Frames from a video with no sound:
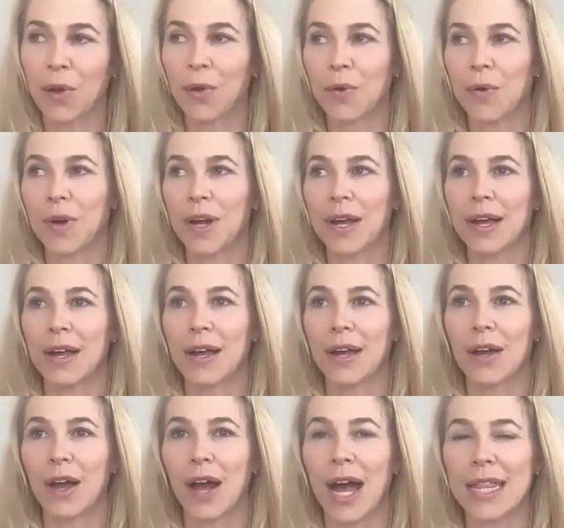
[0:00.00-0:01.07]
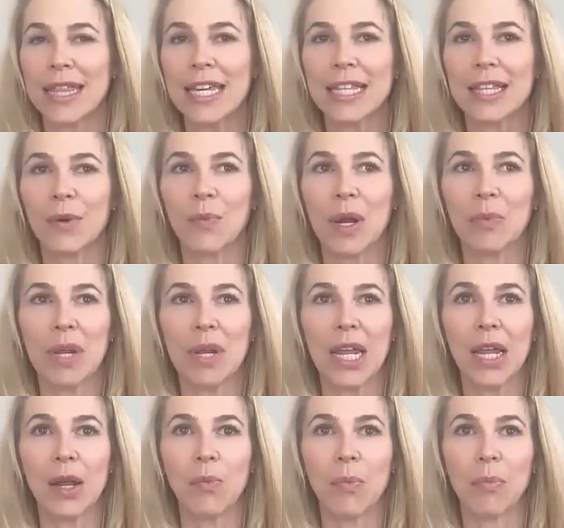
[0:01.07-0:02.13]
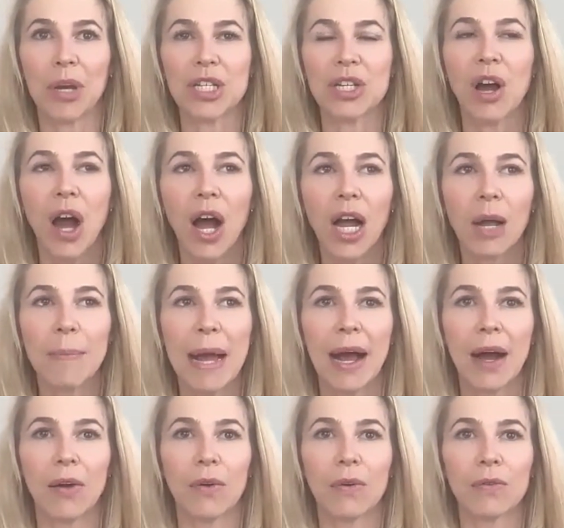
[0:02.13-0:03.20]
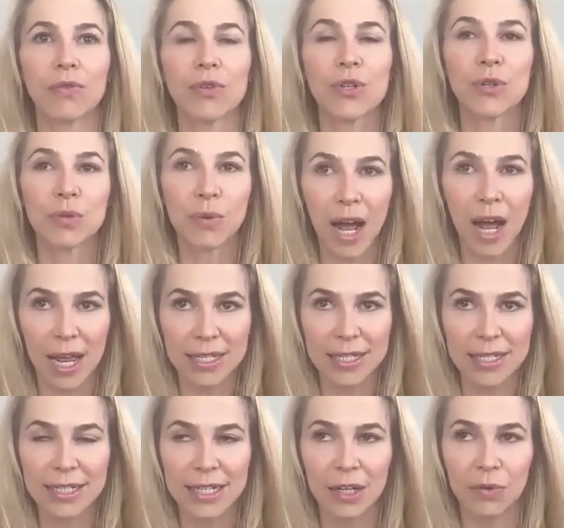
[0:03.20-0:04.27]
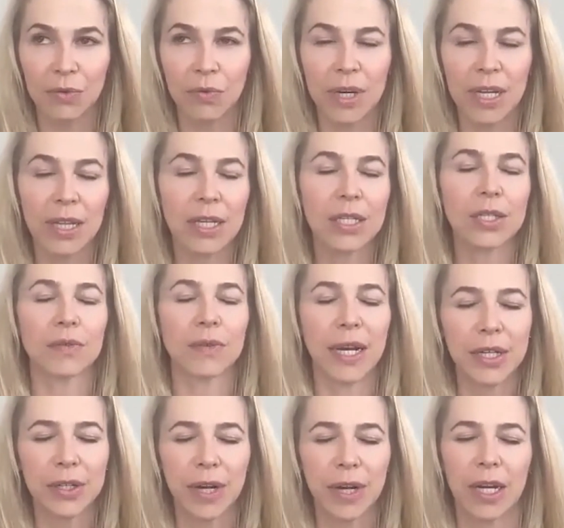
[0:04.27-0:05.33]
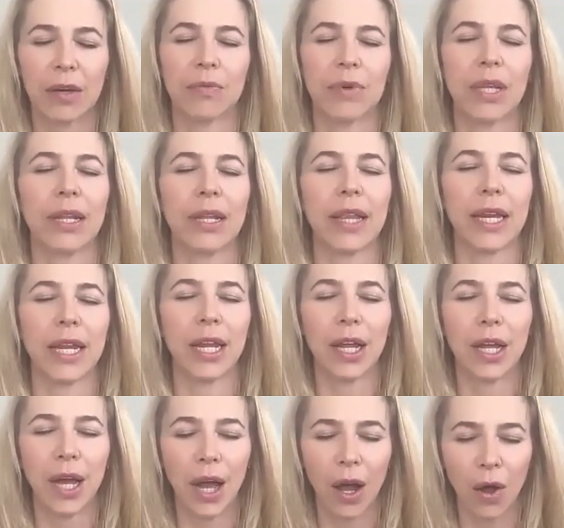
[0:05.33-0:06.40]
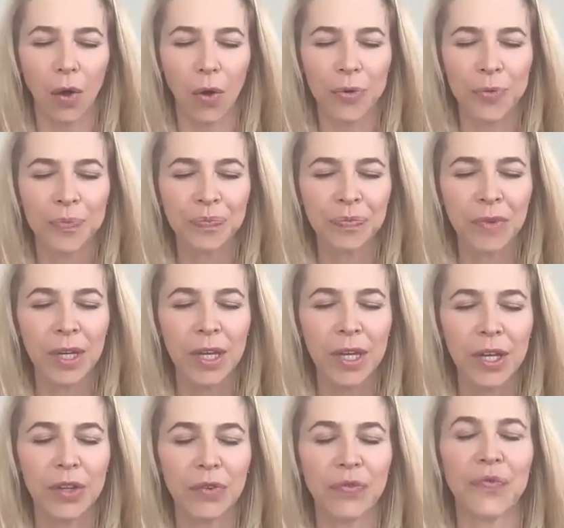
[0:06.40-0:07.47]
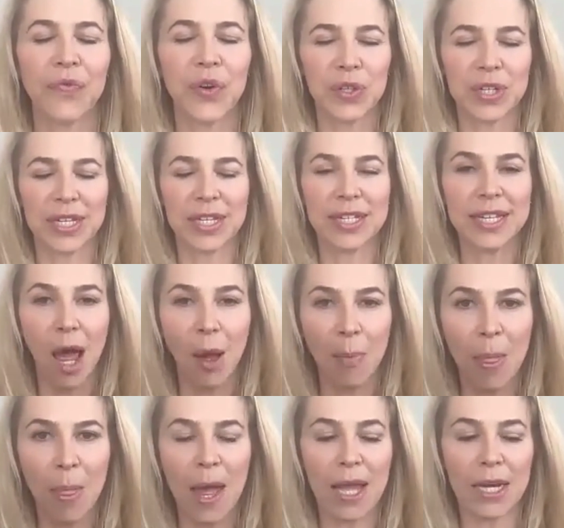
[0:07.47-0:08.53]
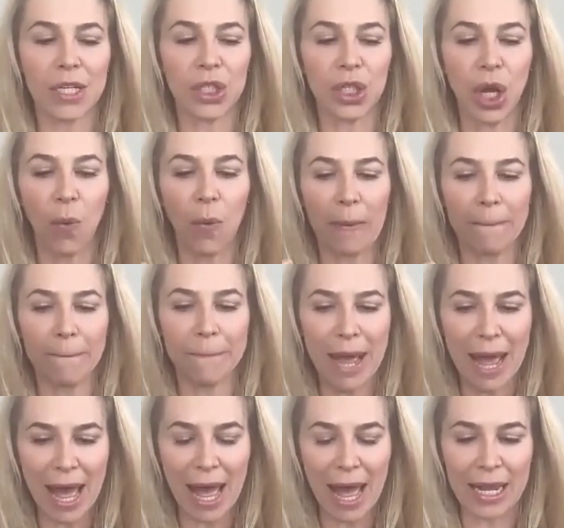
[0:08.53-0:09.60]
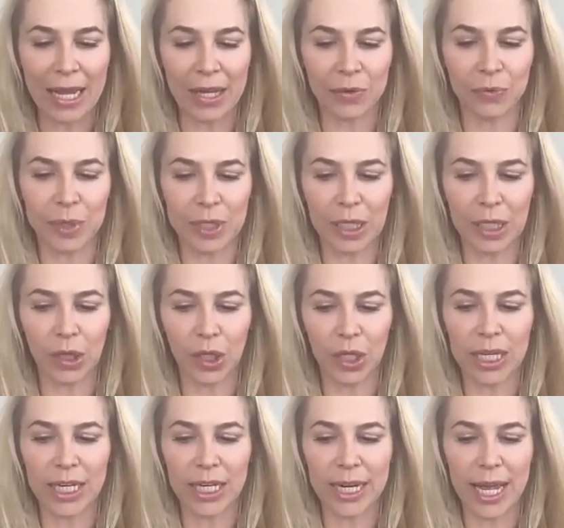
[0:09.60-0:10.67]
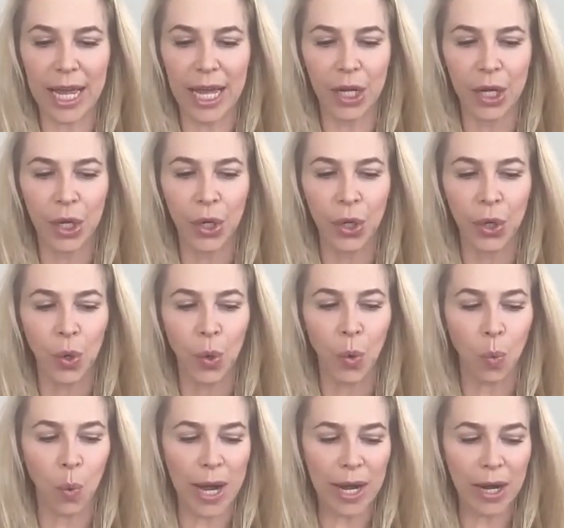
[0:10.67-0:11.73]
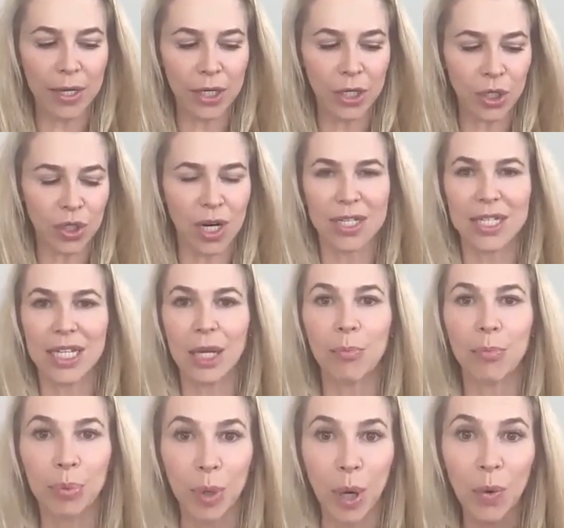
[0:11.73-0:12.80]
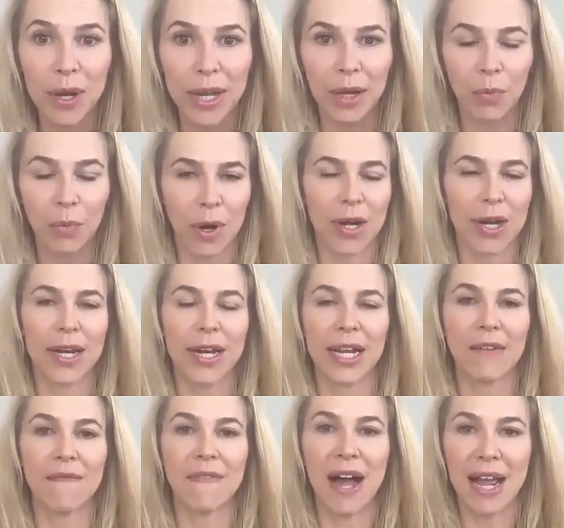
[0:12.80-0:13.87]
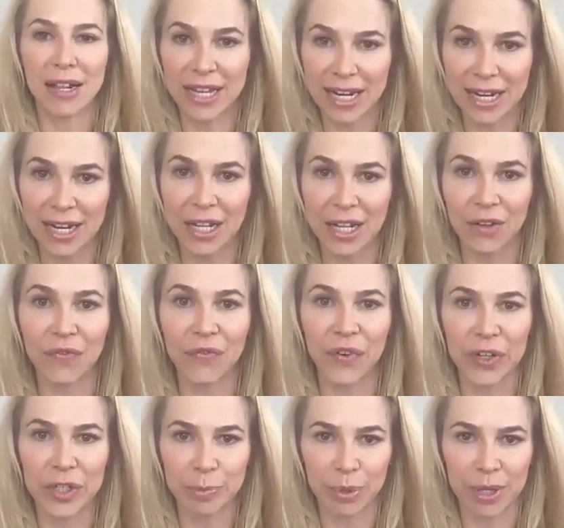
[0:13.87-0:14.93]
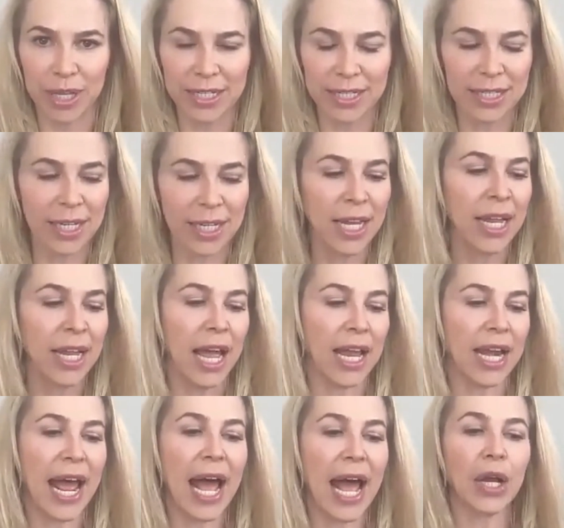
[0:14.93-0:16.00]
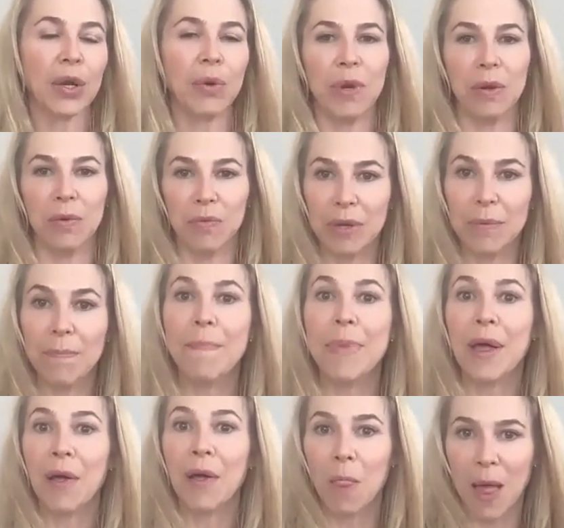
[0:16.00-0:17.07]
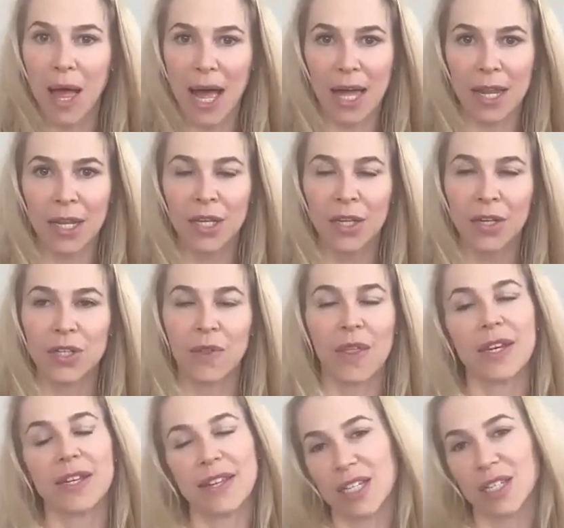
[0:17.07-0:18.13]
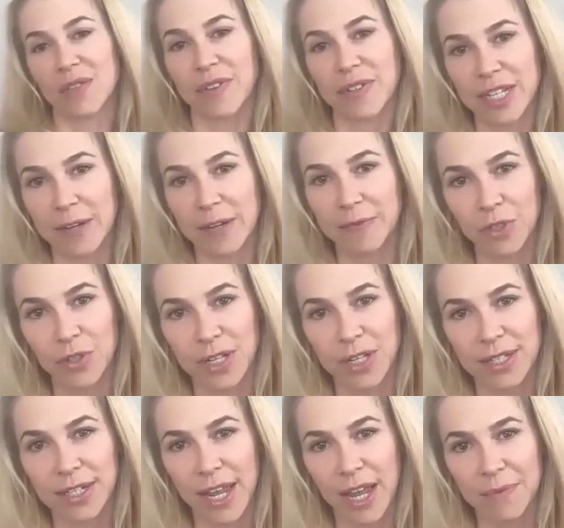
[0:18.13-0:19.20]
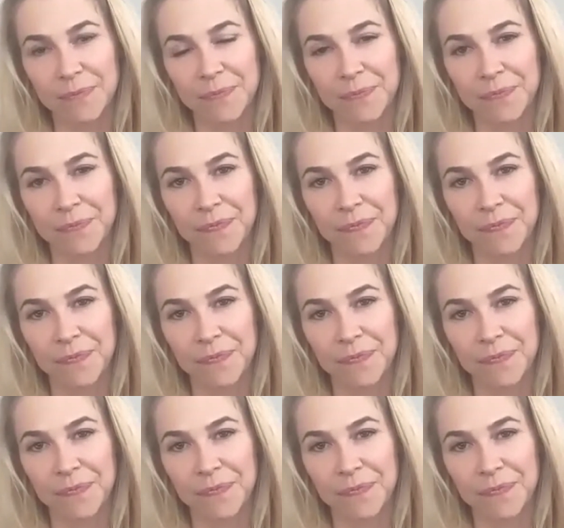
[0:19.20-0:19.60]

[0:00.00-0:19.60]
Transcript: So I think that when we talk about trust and really surrendering and really letting go, the first step in that is going back and really looking at, where did trust get broken? Where did it get violated in the first place? And how do we rebuild that so that it does feel safe to trust again?